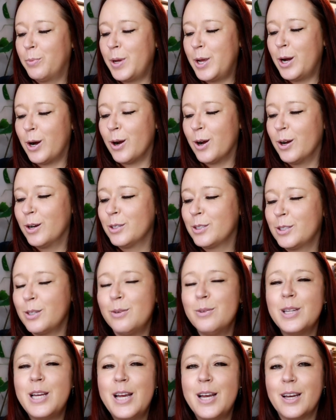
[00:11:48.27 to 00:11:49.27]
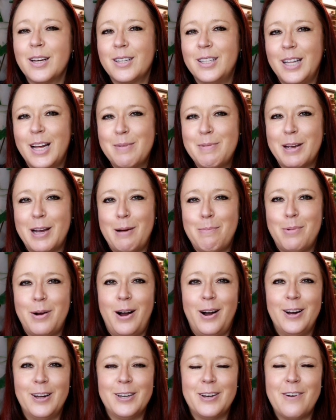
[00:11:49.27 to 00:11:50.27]
We are slowly climbing up
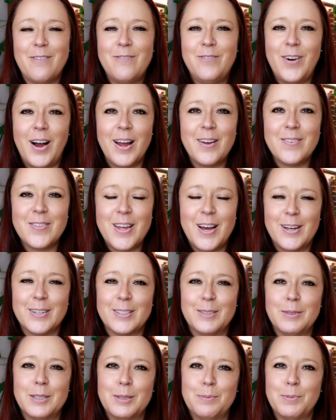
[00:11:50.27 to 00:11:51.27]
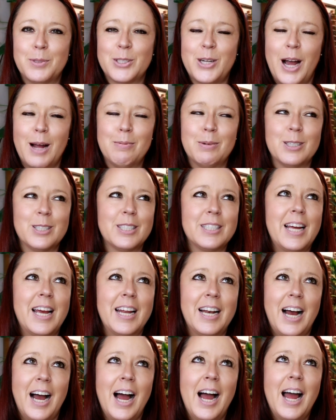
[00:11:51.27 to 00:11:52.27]
on 5,000 subscribers,
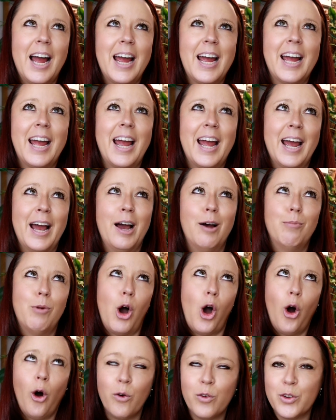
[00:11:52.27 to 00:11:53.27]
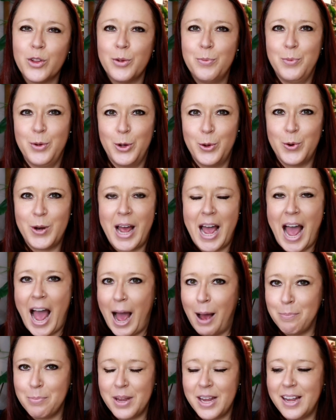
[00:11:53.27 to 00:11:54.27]
and I am over the moon
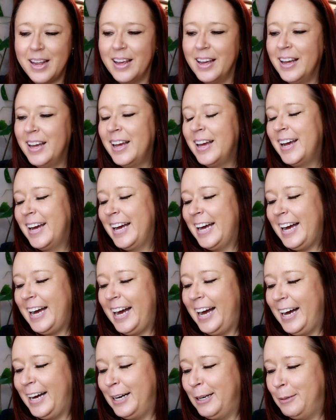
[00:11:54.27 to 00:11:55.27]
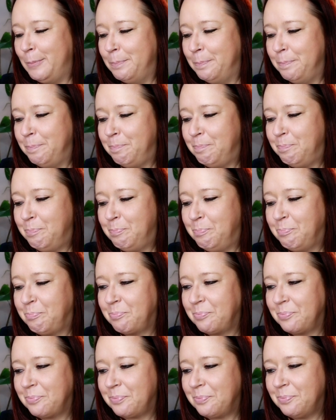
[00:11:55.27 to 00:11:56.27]
happy. And
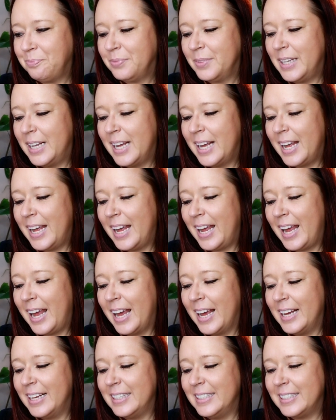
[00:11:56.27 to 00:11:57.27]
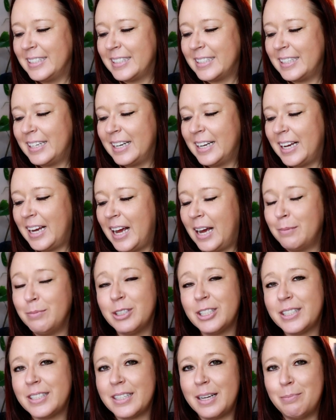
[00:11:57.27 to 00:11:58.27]

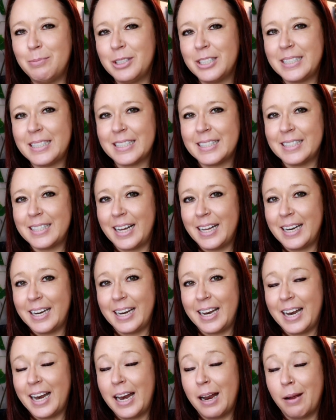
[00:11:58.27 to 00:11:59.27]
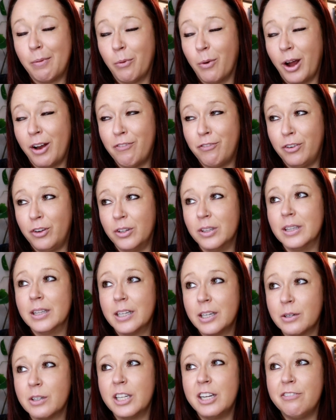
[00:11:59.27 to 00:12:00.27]
I'm just excited, and I'm grateful
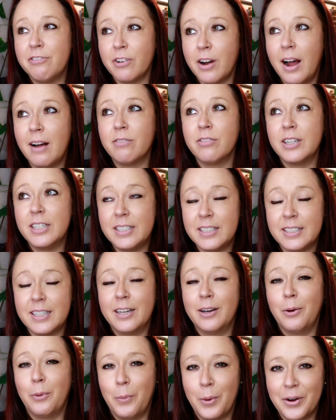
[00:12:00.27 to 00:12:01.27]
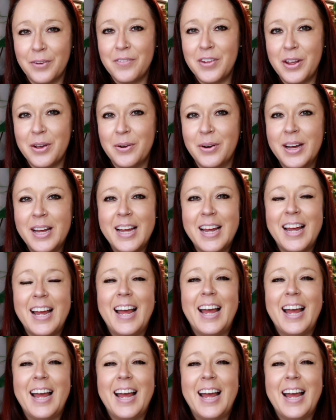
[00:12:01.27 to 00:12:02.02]
literally for every single one of you.